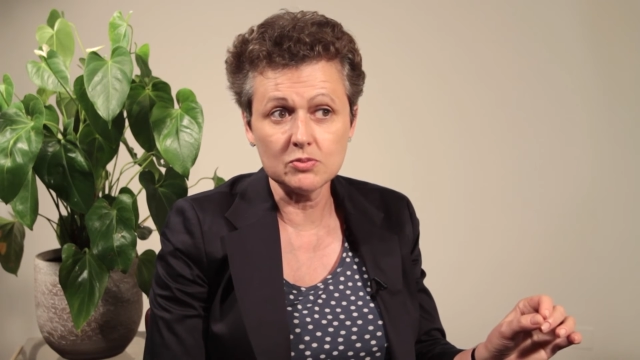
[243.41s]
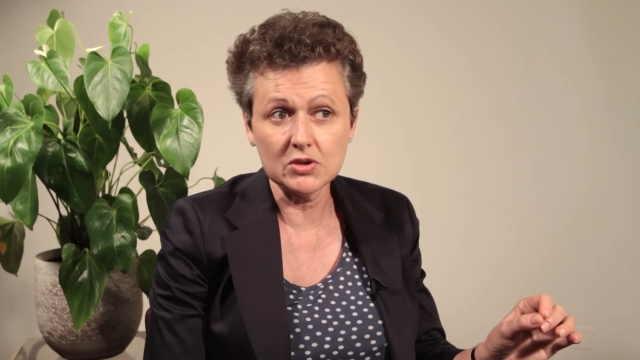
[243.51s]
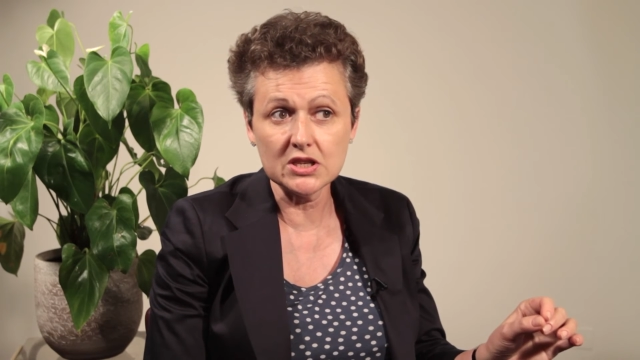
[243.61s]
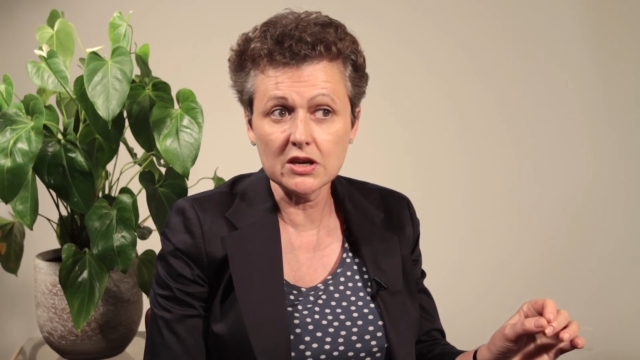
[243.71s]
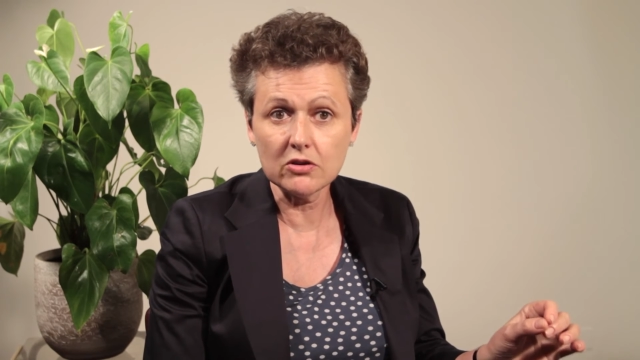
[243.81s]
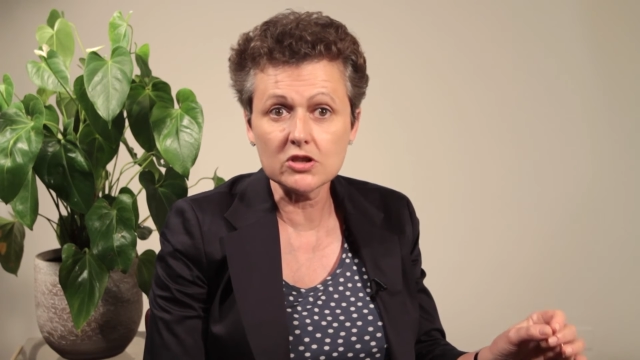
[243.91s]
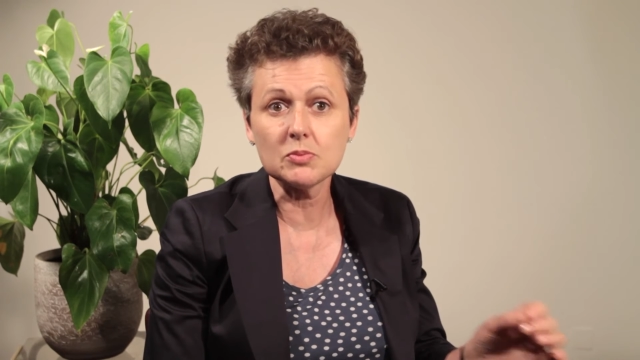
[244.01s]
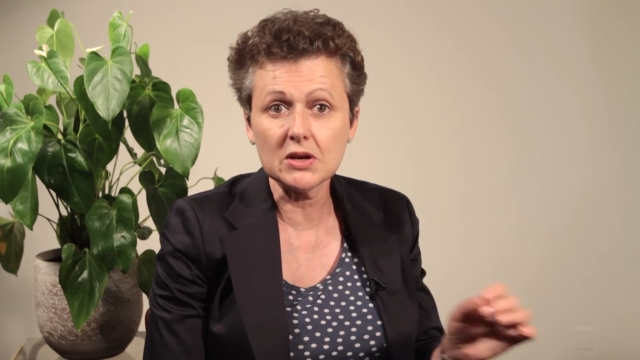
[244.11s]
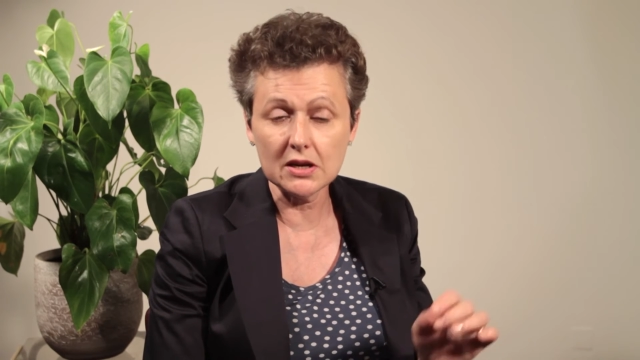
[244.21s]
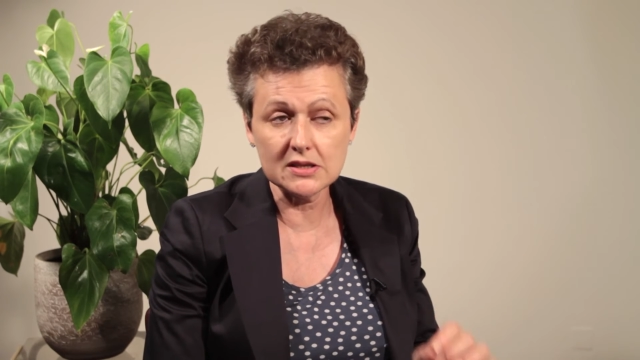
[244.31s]
materials
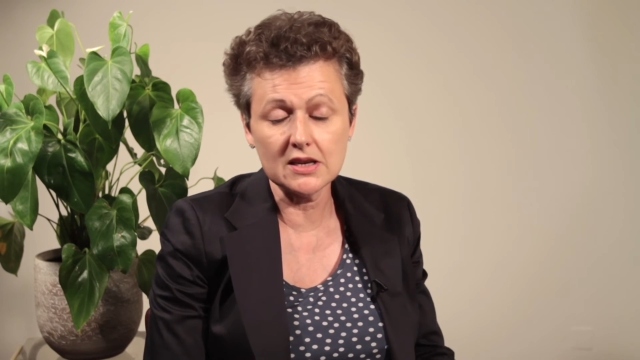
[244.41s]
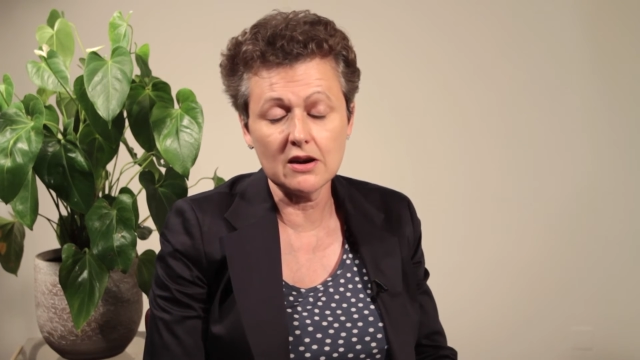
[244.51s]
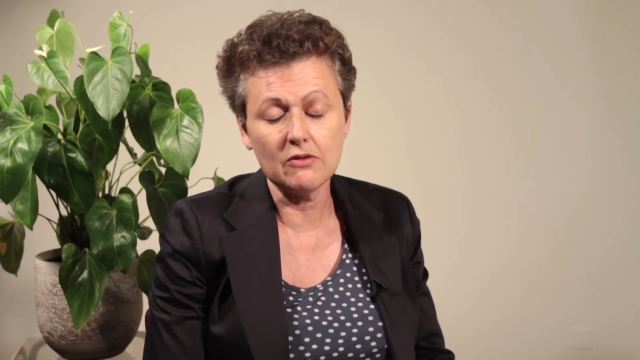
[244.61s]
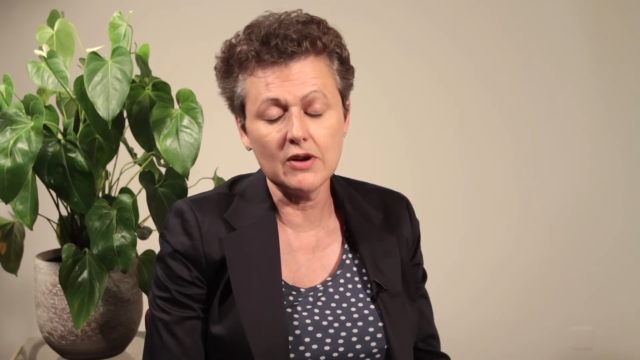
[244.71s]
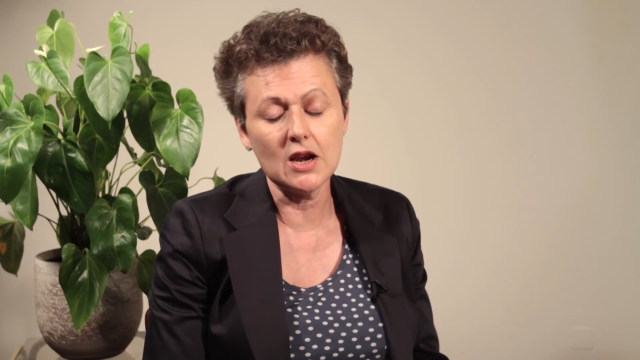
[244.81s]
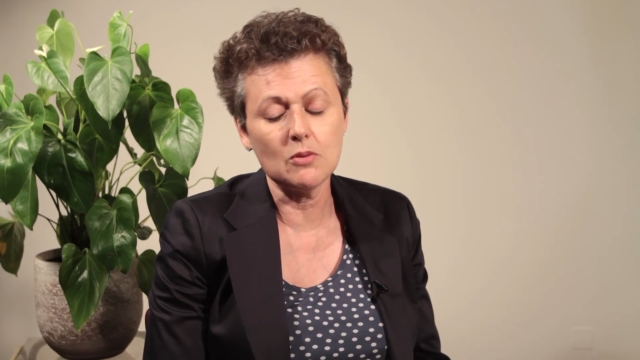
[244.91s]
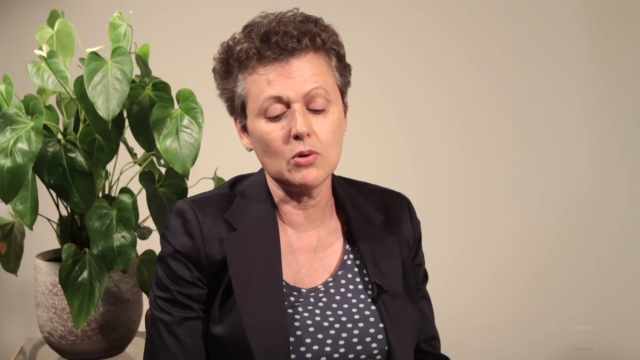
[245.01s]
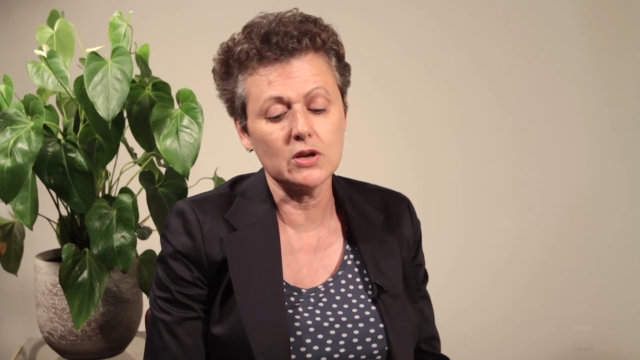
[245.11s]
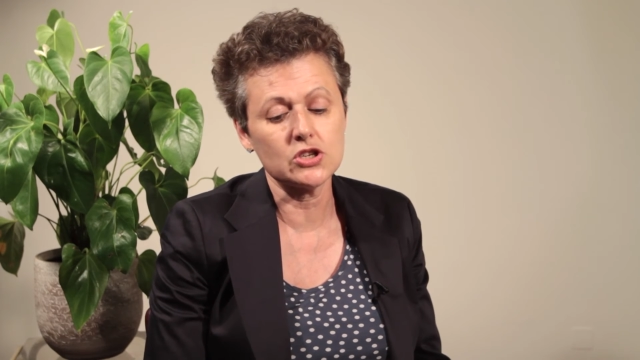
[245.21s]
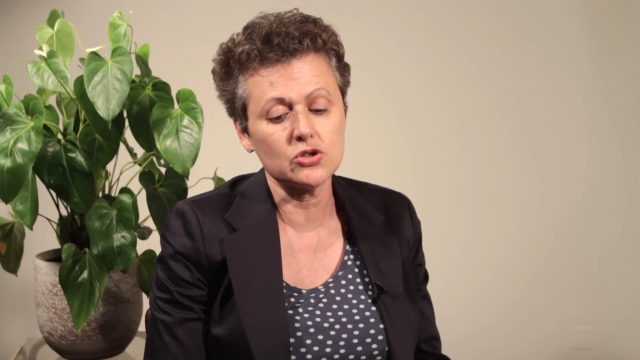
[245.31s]
because they're available
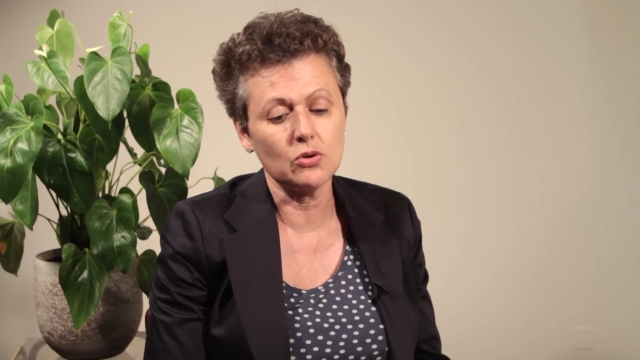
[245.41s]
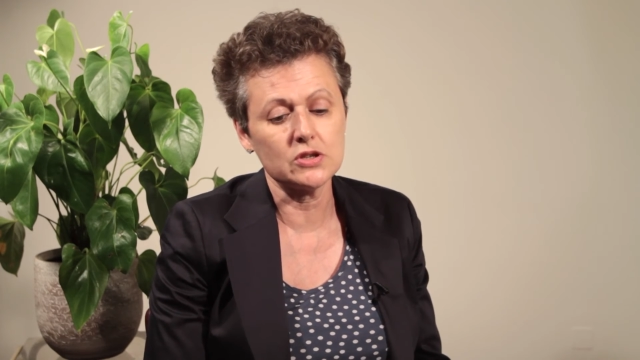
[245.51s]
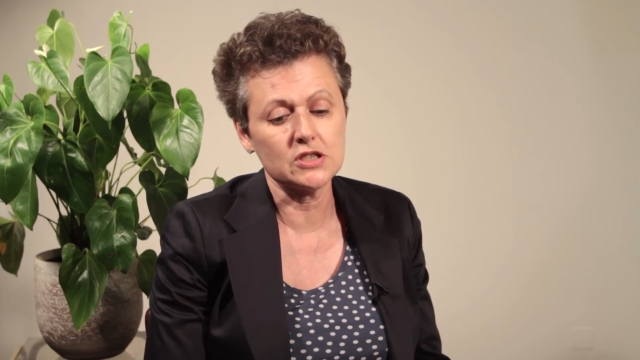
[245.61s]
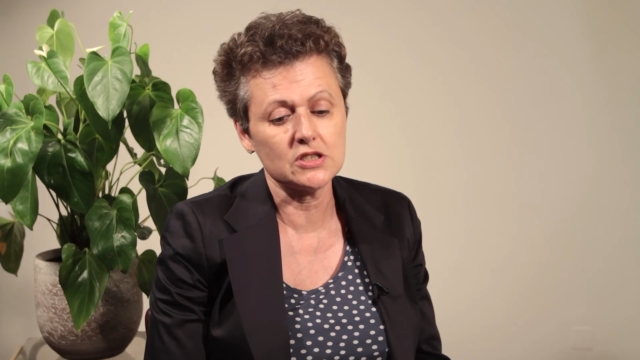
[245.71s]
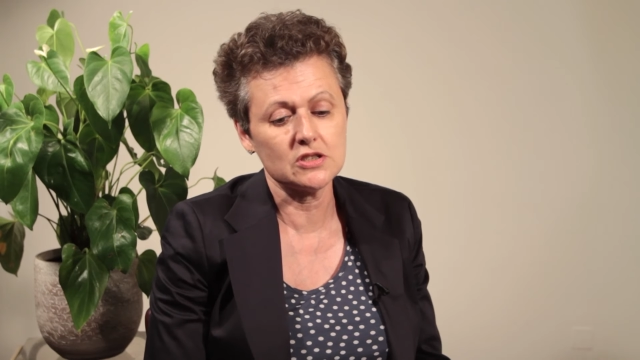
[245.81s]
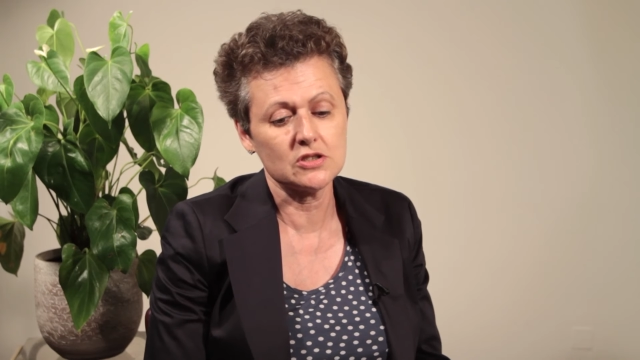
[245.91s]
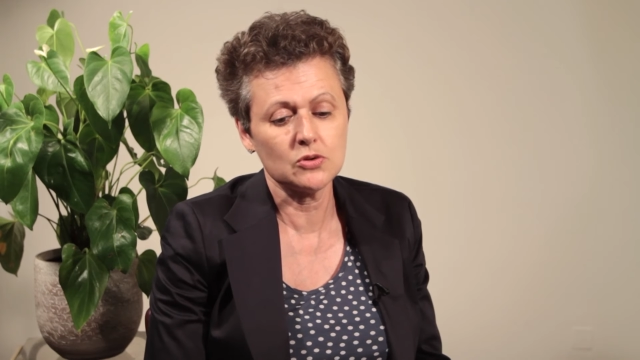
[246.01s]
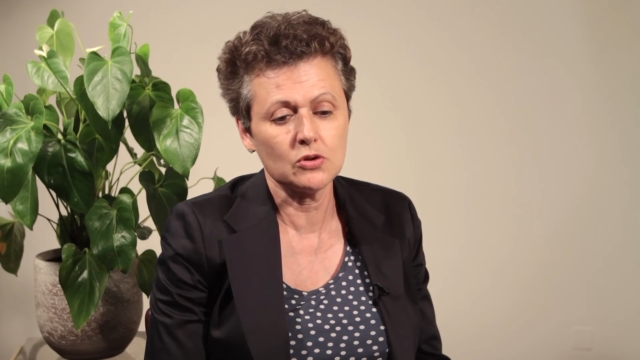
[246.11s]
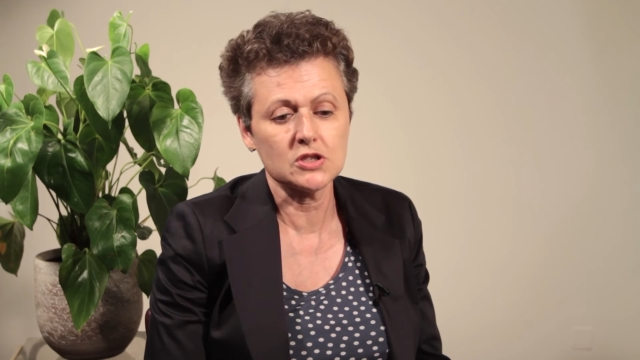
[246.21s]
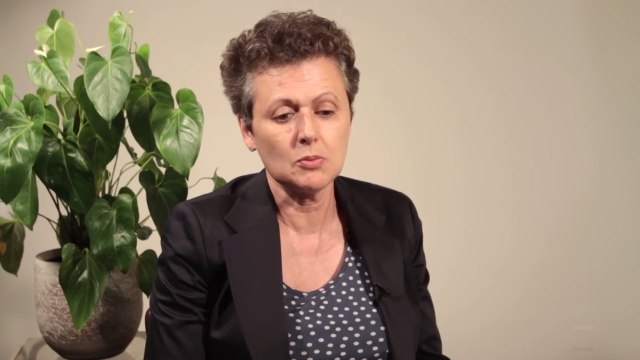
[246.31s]
in short,
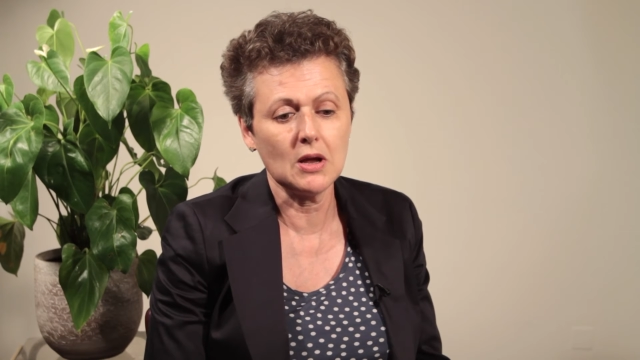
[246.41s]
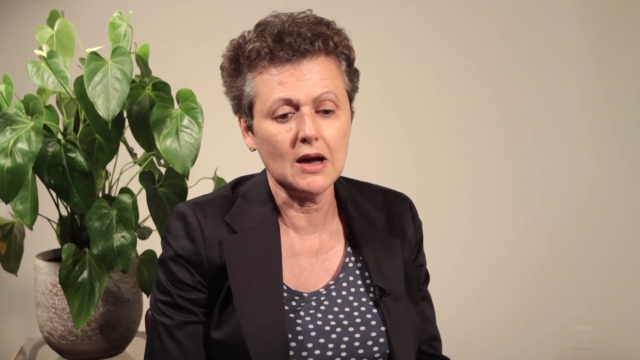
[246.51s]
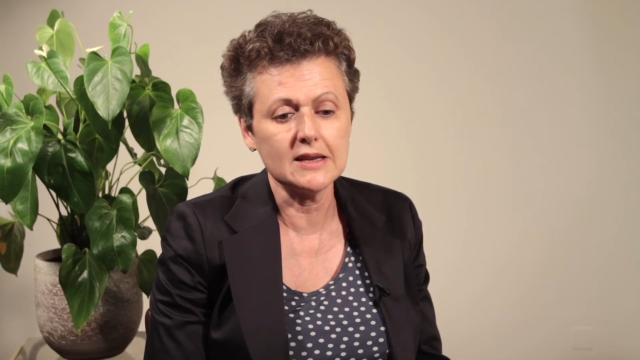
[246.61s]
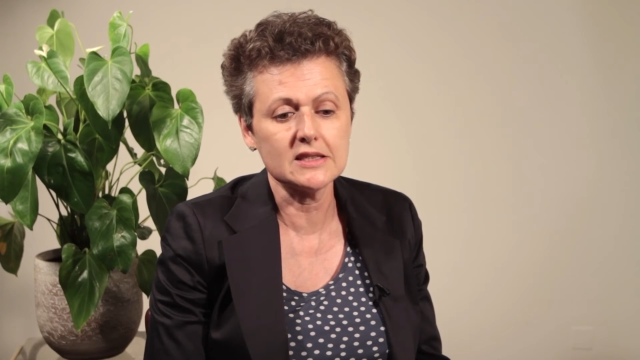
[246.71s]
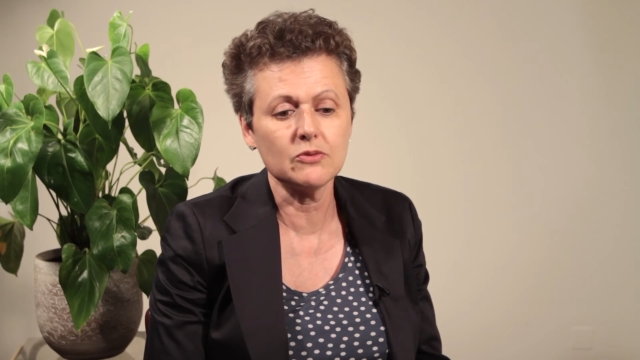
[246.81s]
short supplies.